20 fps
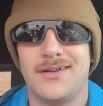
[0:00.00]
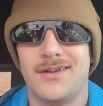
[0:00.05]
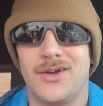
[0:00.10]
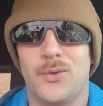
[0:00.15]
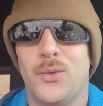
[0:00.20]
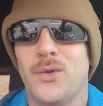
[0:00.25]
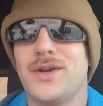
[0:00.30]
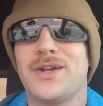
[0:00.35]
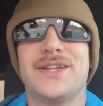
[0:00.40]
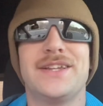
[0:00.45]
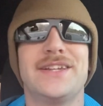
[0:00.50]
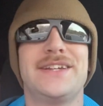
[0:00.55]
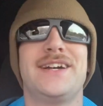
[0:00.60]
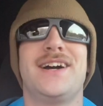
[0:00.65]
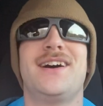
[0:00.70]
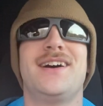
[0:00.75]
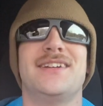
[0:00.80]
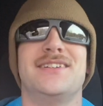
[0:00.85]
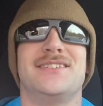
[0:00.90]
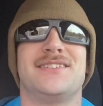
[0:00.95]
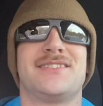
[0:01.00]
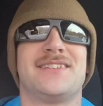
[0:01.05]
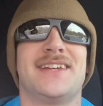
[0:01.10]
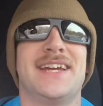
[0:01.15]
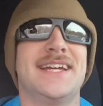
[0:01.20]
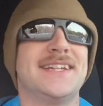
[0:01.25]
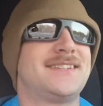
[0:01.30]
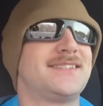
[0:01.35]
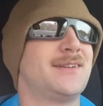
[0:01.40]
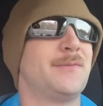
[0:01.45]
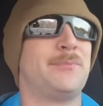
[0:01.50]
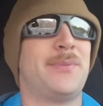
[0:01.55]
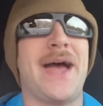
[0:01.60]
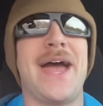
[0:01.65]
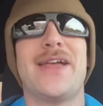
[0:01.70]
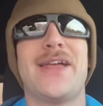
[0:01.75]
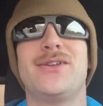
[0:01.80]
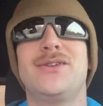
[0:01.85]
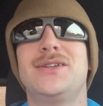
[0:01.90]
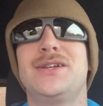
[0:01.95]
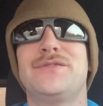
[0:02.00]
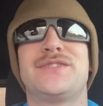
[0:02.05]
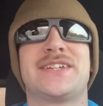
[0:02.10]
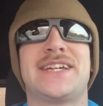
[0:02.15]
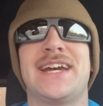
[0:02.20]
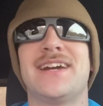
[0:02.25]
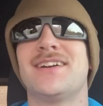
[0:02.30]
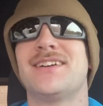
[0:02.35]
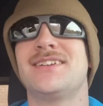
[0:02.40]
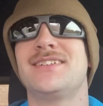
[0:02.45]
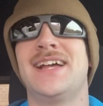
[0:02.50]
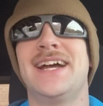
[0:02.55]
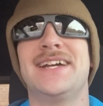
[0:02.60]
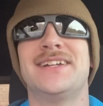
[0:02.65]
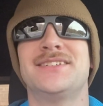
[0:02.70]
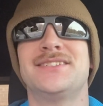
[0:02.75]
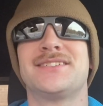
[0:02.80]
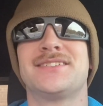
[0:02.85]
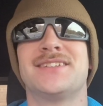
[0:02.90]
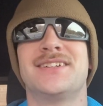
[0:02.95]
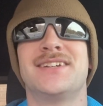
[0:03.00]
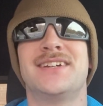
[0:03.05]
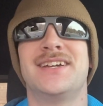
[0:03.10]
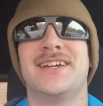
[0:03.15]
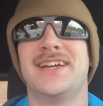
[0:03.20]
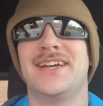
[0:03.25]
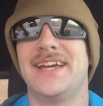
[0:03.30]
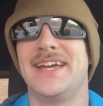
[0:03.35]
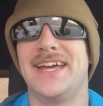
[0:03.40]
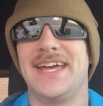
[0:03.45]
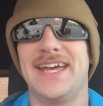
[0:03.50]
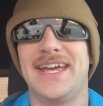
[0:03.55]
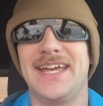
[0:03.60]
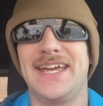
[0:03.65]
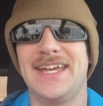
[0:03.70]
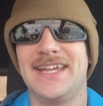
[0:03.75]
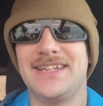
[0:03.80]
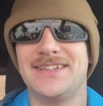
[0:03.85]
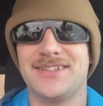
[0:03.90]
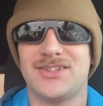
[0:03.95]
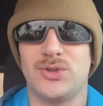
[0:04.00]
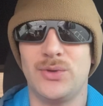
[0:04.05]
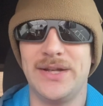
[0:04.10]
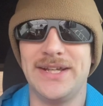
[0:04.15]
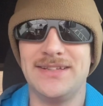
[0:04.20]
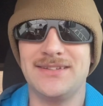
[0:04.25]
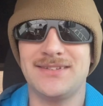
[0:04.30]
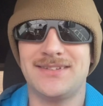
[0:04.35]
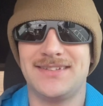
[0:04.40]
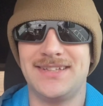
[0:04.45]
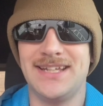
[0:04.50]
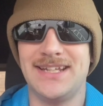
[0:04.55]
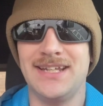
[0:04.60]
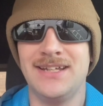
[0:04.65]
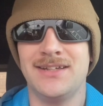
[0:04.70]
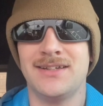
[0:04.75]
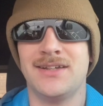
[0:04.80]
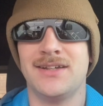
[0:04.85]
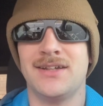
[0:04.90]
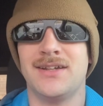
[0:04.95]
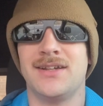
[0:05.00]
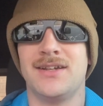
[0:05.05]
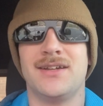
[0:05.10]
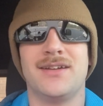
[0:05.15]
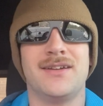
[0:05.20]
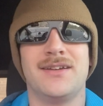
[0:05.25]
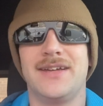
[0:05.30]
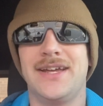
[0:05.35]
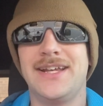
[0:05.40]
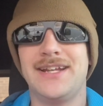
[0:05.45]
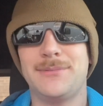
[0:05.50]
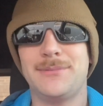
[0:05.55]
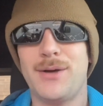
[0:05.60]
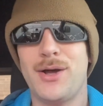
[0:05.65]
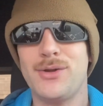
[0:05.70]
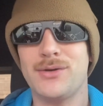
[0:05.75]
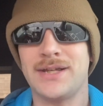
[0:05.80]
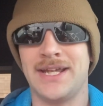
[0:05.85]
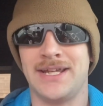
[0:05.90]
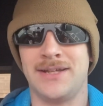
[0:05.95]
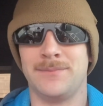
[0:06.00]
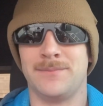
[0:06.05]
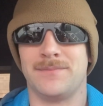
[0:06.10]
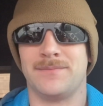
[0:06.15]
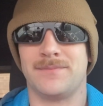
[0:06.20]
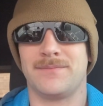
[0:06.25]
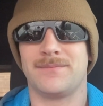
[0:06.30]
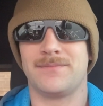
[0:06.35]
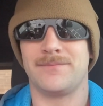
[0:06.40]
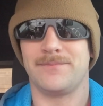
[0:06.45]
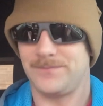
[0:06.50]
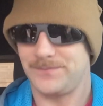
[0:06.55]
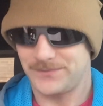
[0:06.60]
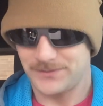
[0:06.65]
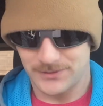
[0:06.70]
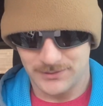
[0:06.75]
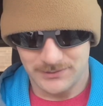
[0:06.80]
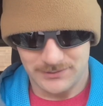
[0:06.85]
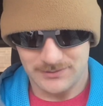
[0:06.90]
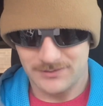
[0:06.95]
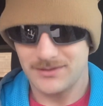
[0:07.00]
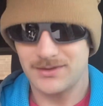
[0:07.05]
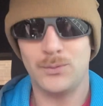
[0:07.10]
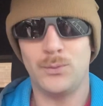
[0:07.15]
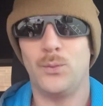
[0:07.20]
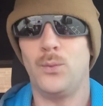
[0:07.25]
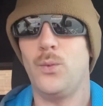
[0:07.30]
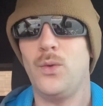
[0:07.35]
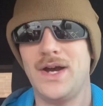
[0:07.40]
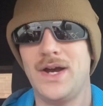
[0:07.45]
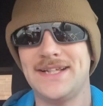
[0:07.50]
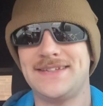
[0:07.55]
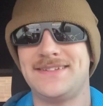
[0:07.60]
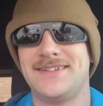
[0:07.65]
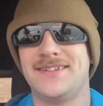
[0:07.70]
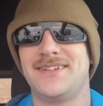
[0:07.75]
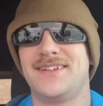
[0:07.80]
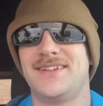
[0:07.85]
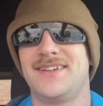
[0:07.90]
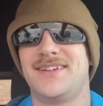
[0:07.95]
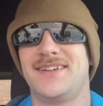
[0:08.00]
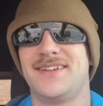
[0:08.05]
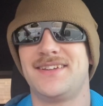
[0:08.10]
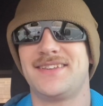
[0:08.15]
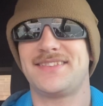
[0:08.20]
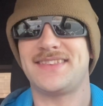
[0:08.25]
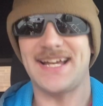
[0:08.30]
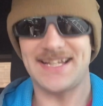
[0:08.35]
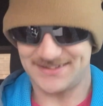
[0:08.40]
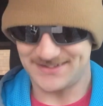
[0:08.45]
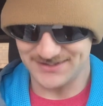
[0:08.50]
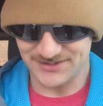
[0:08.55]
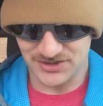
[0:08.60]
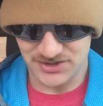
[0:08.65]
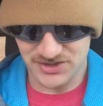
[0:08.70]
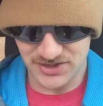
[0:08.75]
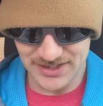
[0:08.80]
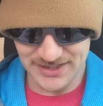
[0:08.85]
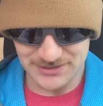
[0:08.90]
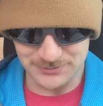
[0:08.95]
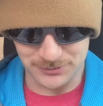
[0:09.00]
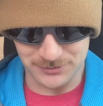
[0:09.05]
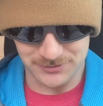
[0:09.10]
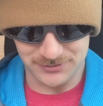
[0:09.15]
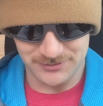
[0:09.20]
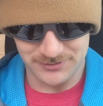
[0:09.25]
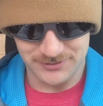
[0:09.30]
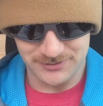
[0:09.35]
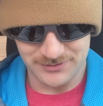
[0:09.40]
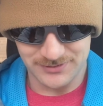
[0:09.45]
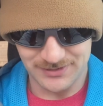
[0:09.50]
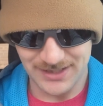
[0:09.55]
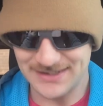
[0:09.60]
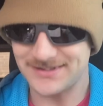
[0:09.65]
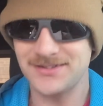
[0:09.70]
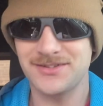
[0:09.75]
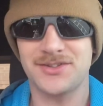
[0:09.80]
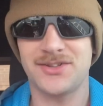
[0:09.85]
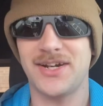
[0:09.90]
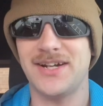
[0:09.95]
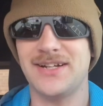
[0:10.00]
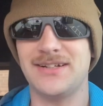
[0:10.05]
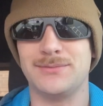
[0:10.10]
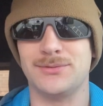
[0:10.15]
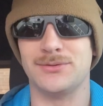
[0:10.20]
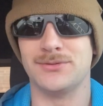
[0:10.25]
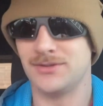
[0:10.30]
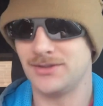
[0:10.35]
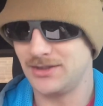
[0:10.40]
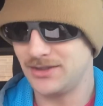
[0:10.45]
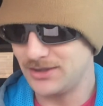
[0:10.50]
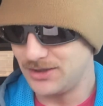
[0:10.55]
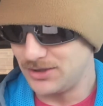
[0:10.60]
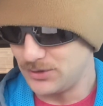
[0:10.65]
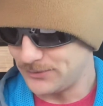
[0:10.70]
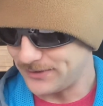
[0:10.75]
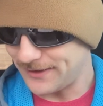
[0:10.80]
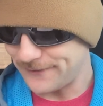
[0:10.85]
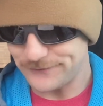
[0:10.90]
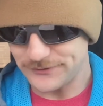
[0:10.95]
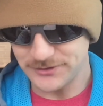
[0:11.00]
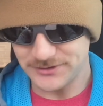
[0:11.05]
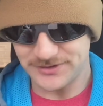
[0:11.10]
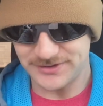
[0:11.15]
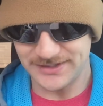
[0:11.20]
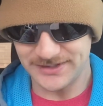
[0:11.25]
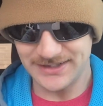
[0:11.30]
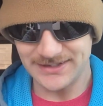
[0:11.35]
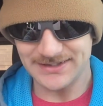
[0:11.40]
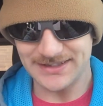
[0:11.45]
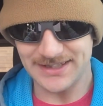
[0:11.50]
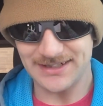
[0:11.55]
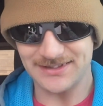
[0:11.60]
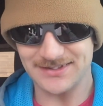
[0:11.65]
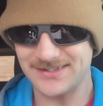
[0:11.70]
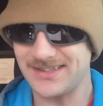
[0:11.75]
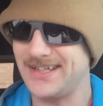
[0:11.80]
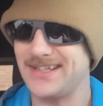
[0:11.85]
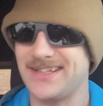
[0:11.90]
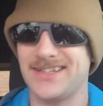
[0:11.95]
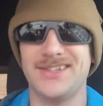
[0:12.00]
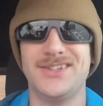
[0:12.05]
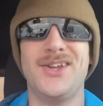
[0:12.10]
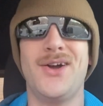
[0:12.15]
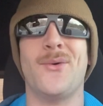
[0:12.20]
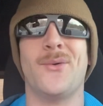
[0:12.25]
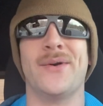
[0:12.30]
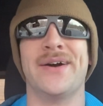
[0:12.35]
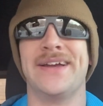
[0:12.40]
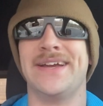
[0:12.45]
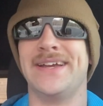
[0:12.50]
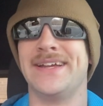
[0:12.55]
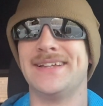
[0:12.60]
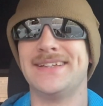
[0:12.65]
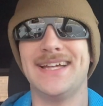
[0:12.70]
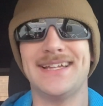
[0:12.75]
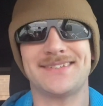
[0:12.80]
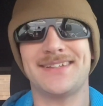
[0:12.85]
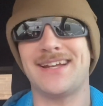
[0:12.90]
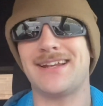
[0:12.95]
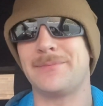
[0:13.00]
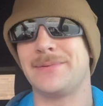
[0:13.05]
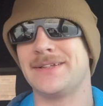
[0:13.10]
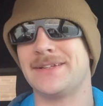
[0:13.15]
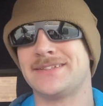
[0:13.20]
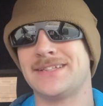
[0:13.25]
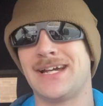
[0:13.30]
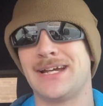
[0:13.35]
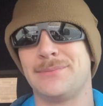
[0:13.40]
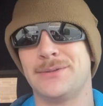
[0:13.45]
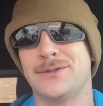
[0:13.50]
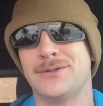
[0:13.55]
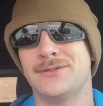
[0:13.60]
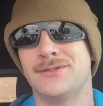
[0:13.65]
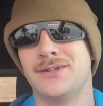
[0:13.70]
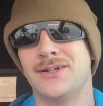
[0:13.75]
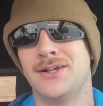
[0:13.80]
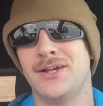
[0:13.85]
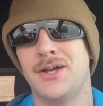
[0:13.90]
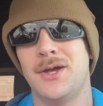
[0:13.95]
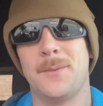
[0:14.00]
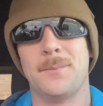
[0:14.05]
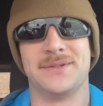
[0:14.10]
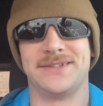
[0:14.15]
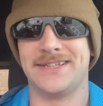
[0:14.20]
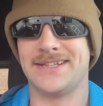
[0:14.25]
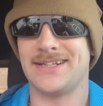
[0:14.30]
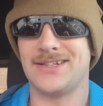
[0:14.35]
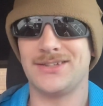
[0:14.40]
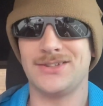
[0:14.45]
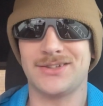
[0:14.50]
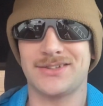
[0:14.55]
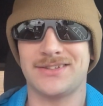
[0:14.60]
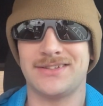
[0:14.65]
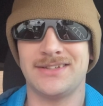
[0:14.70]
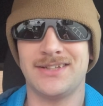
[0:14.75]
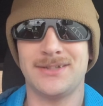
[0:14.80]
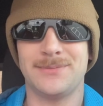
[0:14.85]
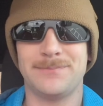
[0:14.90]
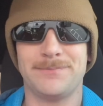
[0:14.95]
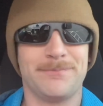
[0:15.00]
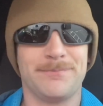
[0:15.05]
What are the odds? It's a battle of the Carolinas in the Queen City in a bowl game. What? That's incredible. That's incredible. When I first seen that, I was like, no way. That's got to be a typo. But then I looked it up.